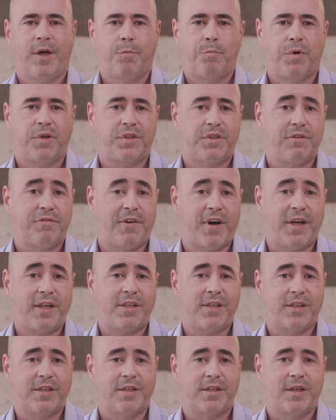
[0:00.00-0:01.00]
But
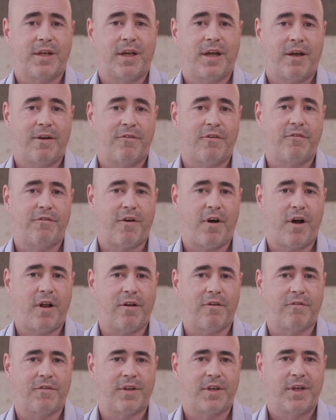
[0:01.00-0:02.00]
devices have
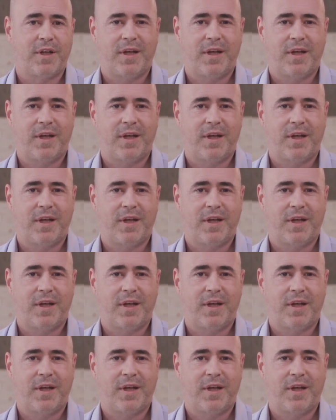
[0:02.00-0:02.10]
evolved,